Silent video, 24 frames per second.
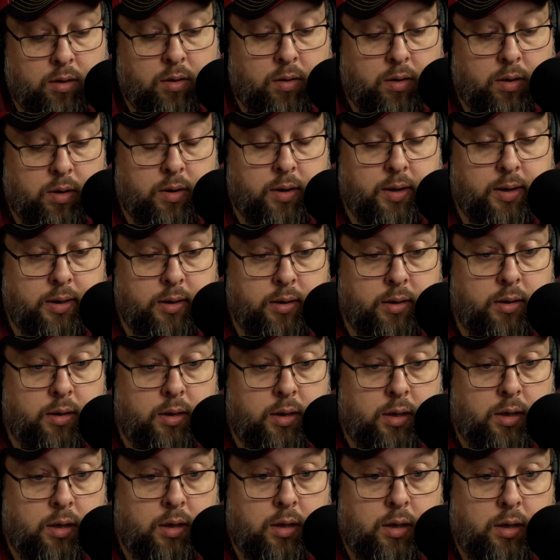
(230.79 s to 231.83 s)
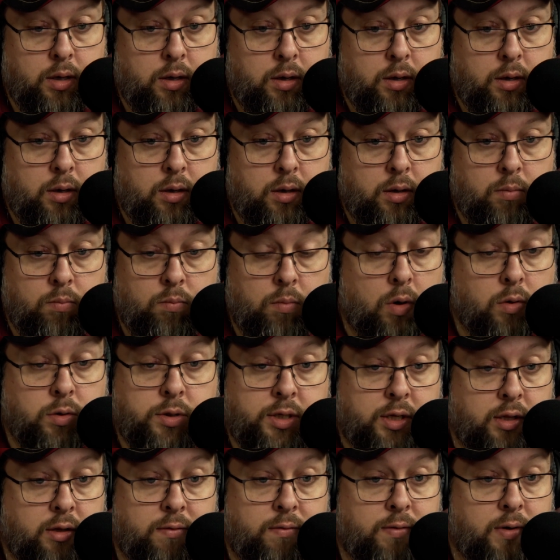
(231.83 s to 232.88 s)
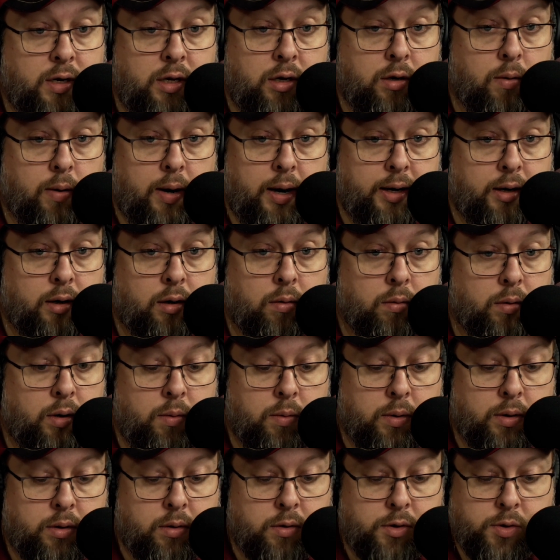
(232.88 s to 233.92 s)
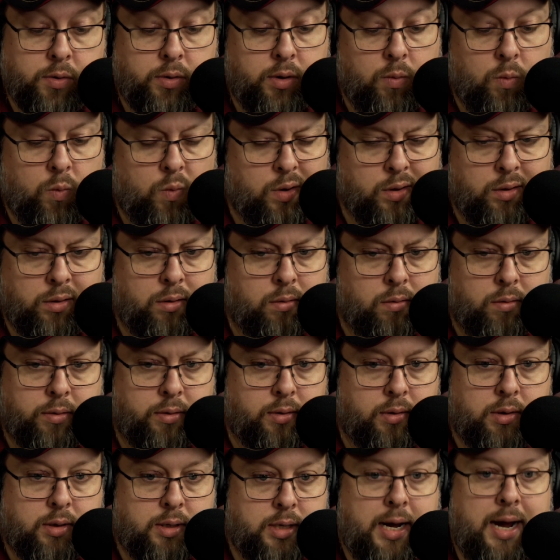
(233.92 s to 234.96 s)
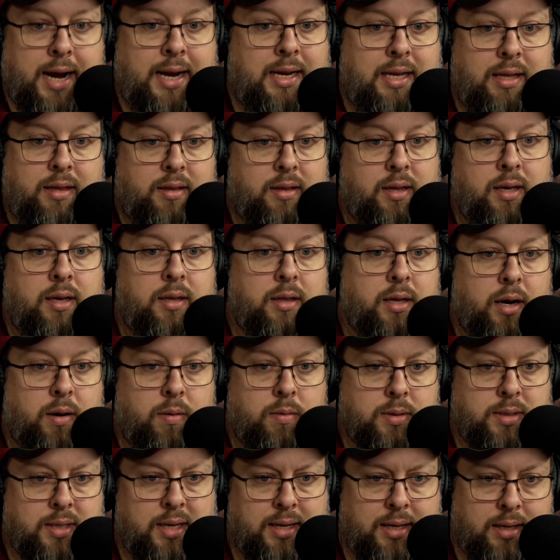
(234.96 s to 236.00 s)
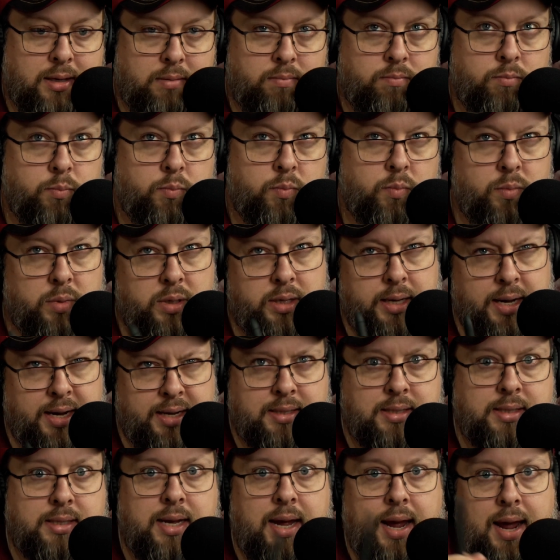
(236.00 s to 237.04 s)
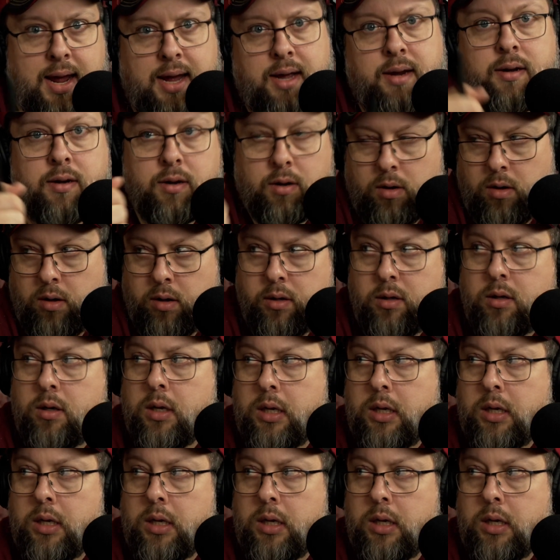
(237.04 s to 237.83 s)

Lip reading: on most of the video I agree with. There's only one little tiny thing that I was like, yes, and on.